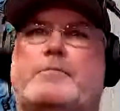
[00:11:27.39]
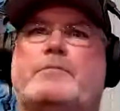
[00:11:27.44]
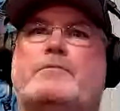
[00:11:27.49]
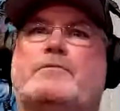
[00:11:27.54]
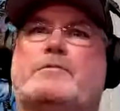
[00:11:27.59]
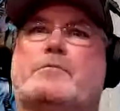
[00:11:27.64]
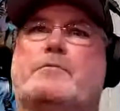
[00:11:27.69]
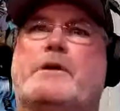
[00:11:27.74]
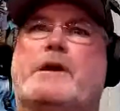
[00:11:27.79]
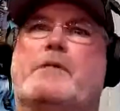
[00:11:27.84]

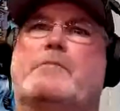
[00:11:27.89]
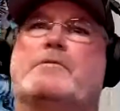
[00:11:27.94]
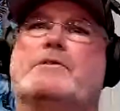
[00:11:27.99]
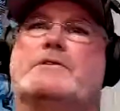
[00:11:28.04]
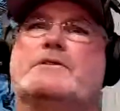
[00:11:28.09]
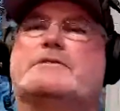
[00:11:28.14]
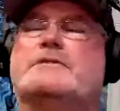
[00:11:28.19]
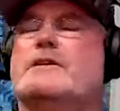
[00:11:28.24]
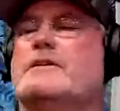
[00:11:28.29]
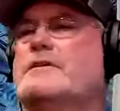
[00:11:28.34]
to be able to
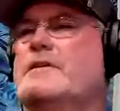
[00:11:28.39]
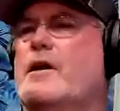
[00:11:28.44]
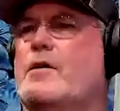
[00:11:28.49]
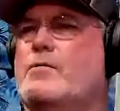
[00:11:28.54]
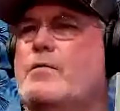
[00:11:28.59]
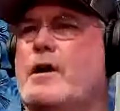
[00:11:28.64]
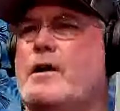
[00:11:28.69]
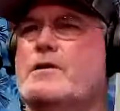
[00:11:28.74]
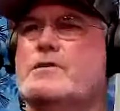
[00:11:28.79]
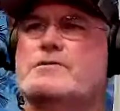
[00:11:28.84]
sit down,
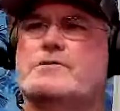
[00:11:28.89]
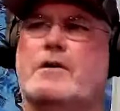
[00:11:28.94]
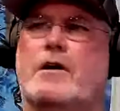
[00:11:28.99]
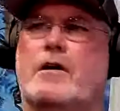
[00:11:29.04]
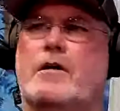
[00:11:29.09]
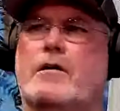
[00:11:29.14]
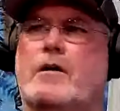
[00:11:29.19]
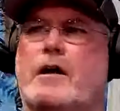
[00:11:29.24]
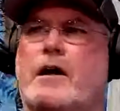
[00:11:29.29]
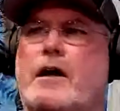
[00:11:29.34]
write a
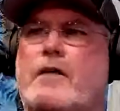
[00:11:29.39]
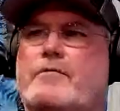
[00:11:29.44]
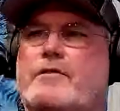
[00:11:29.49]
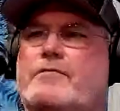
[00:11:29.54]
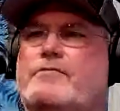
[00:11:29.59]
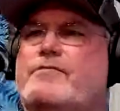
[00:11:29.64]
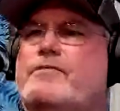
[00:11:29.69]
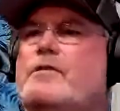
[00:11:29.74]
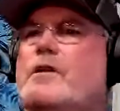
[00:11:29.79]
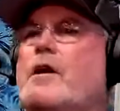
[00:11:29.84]
song, have it
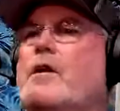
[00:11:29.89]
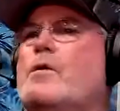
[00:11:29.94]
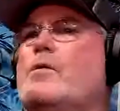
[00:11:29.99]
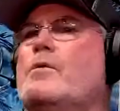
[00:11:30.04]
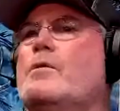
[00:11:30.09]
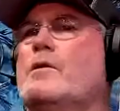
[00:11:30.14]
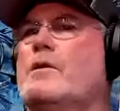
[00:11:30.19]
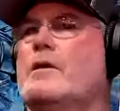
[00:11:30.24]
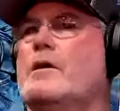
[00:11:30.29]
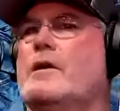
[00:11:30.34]
flow,
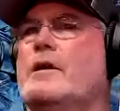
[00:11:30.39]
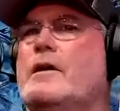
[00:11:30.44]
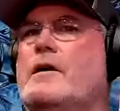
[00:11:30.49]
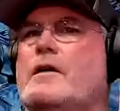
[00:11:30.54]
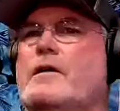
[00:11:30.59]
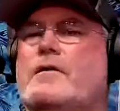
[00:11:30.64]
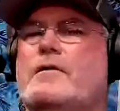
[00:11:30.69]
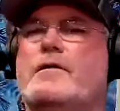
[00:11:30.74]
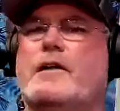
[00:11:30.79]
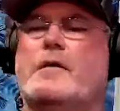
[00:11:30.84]

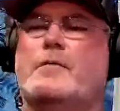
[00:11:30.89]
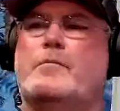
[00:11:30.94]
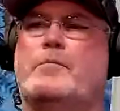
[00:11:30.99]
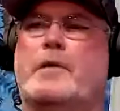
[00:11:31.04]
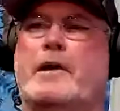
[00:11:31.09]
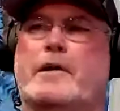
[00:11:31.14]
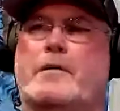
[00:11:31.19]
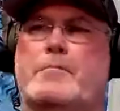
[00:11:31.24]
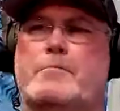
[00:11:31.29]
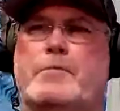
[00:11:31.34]
then
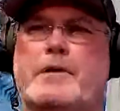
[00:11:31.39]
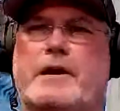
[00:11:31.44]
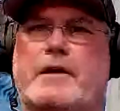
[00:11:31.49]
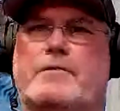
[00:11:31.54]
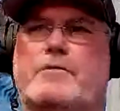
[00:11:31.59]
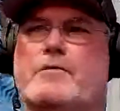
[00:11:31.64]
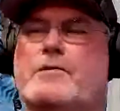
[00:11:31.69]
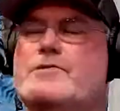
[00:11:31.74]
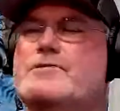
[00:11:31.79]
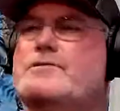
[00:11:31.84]
pick a beat
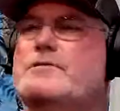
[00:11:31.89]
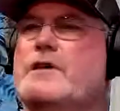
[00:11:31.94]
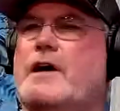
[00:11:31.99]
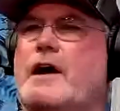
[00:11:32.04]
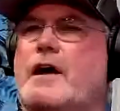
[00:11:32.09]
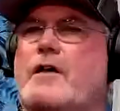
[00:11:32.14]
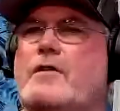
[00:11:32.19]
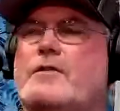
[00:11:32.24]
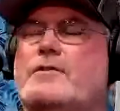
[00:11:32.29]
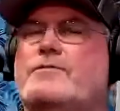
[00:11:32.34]
or
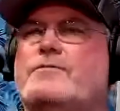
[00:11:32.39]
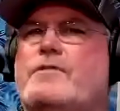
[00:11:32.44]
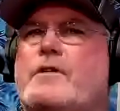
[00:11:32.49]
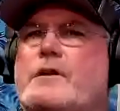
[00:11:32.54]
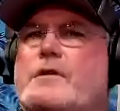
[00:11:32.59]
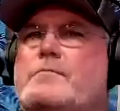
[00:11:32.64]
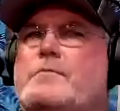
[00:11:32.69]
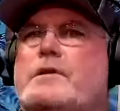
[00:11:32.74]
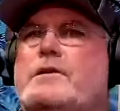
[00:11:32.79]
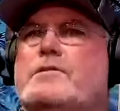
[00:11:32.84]
style. It's
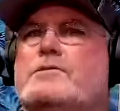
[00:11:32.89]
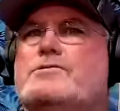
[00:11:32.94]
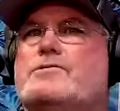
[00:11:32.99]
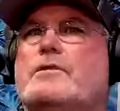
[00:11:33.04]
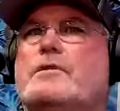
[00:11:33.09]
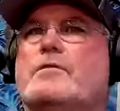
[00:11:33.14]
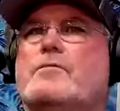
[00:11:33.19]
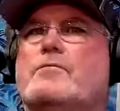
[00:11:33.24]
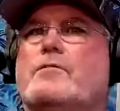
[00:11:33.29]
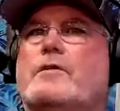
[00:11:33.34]
funny because you
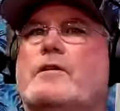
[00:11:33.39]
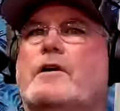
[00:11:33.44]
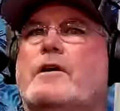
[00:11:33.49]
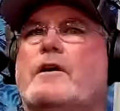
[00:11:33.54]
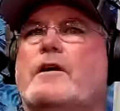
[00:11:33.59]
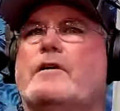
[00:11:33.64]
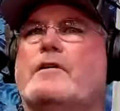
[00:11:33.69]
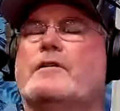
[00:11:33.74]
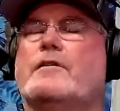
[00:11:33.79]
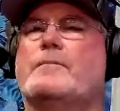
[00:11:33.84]
can,
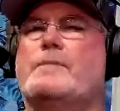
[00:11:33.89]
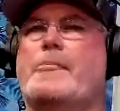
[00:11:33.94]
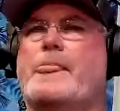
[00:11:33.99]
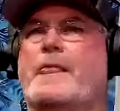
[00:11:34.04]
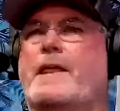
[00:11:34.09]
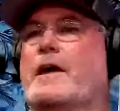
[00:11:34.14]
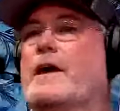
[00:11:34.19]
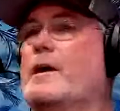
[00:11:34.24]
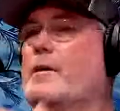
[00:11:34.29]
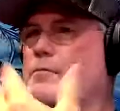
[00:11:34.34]

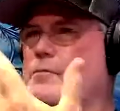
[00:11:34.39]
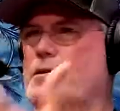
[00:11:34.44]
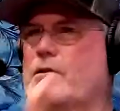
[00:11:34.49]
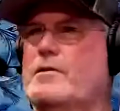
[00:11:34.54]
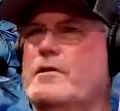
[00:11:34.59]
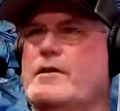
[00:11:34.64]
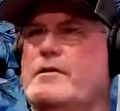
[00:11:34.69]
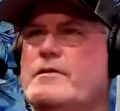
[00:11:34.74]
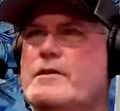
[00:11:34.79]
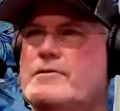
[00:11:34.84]
and I'm
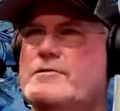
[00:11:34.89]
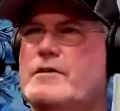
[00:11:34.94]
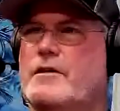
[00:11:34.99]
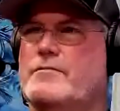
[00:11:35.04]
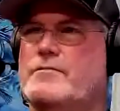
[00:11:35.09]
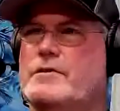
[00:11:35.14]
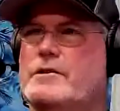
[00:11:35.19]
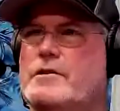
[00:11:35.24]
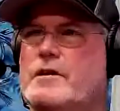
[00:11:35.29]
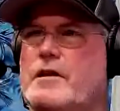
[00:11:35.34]
learning this off
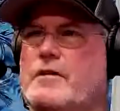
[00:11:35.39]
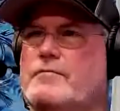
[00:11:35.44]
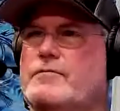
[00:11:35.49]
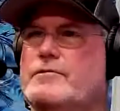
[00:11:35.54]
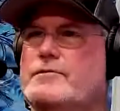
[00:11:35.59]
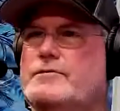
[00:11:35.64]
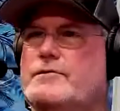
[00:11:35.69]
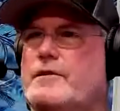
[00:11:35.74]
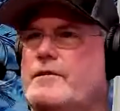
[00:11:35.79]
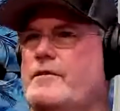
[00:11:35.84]
the cuff.
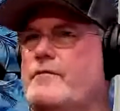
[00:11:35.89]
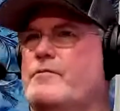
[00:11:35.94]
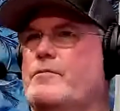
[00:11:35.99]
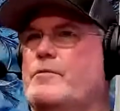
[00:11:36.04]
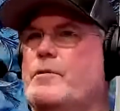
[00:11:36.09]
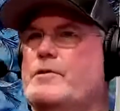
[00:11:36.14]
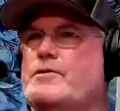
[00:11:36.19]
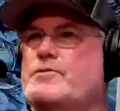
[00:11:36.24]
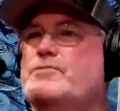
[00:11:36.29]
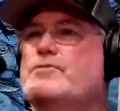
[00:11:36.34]
So I never
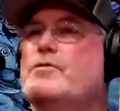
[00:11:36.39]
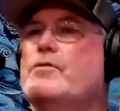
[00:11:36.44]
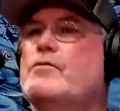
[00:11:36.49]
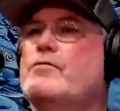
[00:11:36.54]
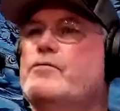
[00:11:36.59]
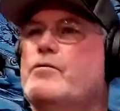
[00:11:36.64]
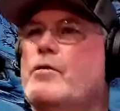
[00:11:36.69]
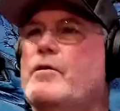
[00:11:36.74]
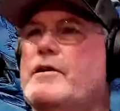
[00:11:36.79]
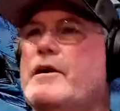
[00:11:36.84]
went to school
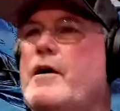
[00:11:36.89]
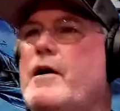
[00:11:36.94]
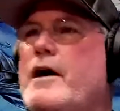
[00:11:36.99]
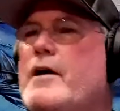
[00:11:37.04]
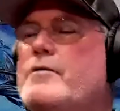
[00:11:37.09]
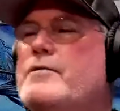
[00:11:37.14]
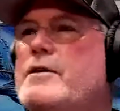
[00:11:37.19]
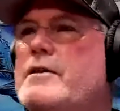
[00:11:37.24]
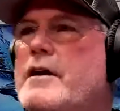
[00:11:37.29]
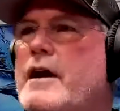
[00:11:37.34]
for it. Now, I
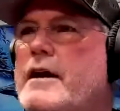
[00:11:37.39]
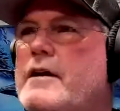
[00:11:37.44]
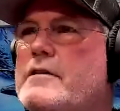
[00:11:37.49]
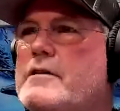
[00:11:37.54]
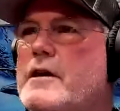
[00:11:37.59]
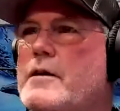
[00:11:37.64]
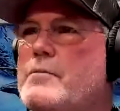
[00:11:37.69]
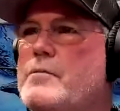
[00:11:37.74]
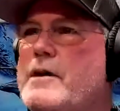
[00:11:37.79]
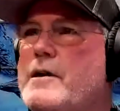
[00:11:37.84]
owned a
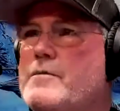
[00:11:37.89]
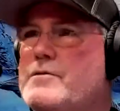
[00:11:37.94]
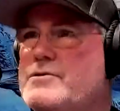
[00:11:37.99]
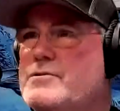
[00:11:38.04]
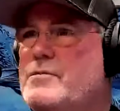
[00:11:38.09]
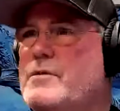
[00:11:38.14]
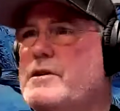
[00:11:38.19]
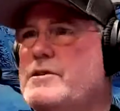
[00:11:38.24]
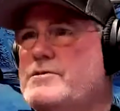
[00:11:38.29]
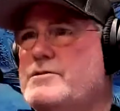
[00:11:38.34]
nightclub when I was
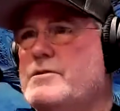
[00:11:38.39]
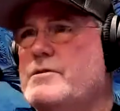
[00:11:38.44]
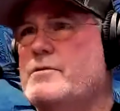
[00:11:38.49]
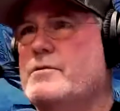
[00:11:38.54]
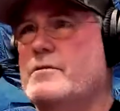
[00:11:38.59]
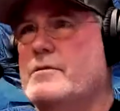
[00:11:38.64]
22.